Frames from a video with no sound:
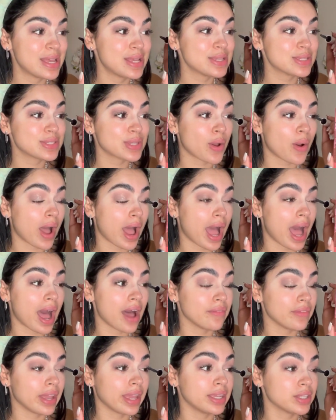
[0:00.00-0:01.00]
So I
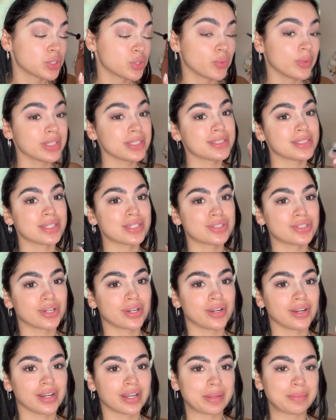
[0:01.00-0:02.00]
have a twin
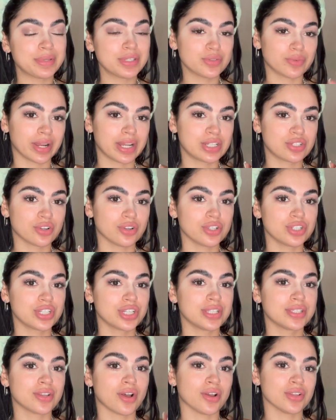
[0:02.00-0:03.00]
sister. Her name is Rachel.
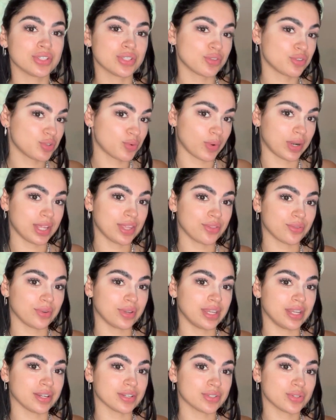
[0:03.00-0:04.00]
She's also 23
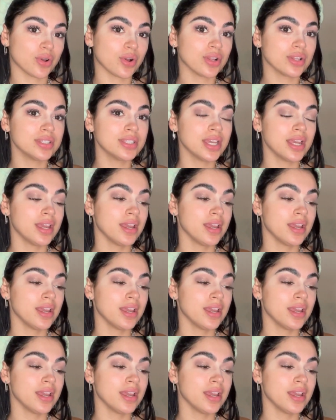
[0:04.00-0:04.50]
years old.